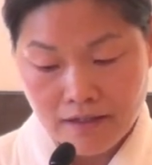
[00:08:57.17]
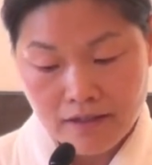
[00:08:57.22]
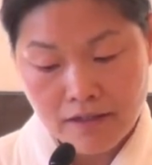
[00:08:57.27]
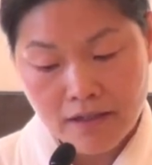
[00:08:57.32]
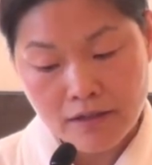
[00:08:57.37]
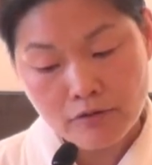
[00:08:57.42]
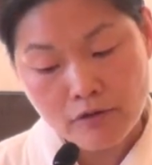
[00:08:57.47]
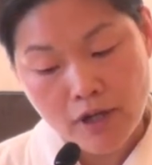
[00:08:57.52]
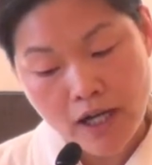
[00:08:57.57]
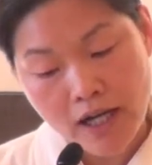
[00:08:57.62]

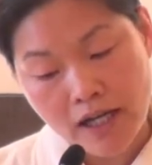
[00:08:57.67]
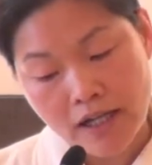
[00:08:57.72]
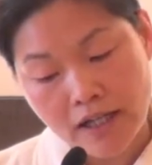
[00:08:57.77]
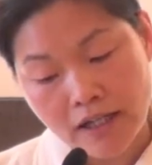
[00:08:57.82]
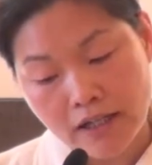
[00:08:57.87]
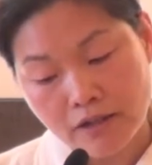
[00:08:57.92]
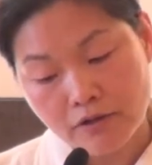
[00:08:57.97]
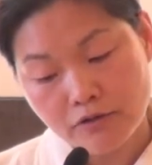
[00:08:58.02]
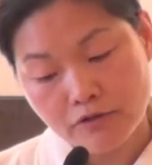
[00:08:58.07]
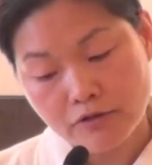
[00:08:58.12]
Then
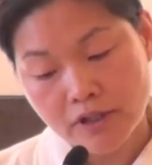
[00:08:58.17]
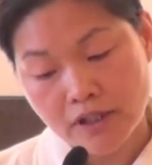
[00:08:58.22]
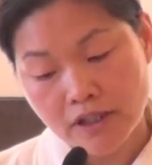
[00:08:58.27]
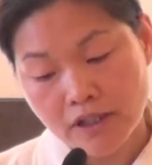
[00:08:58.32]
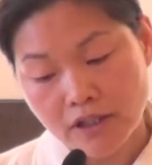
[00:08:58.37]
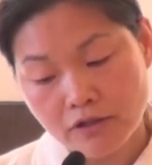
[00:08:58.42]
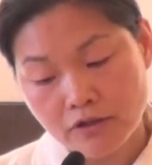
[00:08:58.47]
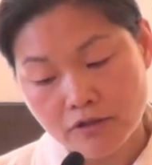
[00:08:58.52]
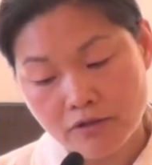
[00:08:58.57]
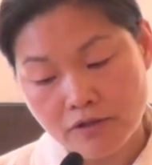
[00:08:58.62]
why do we
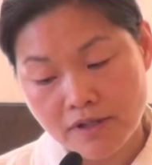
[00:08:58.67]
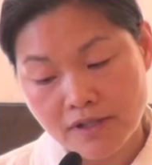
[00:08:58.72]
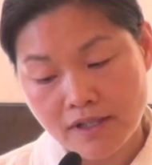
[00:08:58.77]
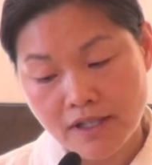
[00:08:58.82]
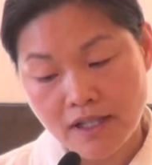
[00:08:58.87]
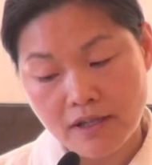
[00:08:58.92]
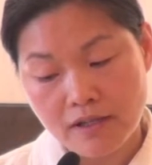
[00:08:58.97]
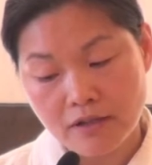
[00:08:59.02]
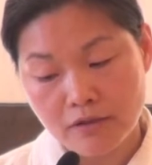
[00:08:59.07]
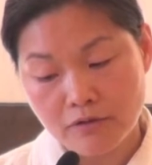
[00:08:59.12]
need to
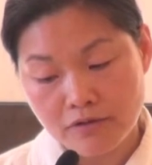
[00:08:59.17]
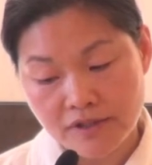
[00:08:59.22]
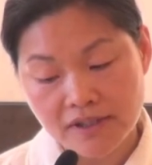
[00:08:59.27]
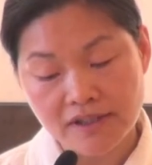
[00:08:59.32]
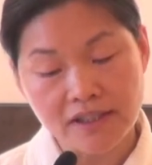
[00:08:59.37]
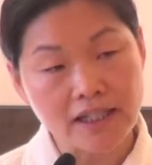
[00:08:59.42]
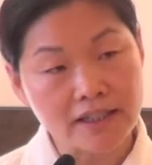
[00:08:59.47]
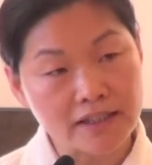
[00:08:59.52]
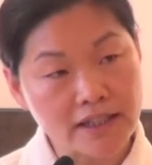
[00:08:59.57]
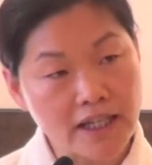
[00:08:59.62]
see the
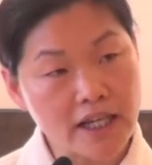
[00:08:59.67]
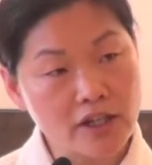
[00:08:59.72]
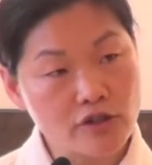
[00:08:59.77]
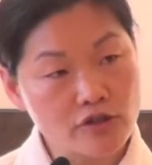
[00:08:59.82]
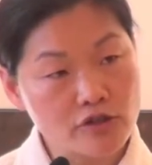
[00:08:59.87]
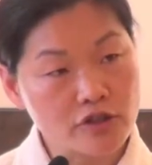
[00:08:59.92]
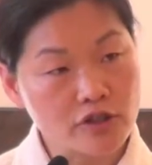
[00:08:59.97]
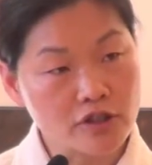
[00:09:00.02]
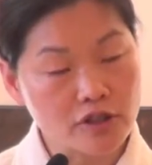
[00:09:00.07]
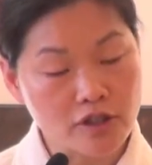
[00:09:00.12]
original
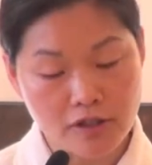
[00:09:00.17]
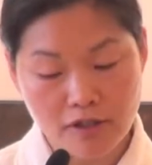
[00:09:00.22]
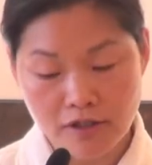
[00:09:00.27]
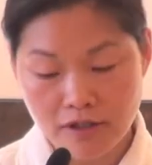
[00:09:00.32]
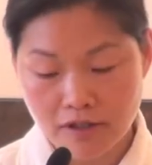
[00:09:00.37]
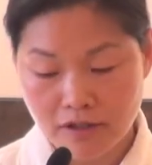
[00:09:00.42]
nature?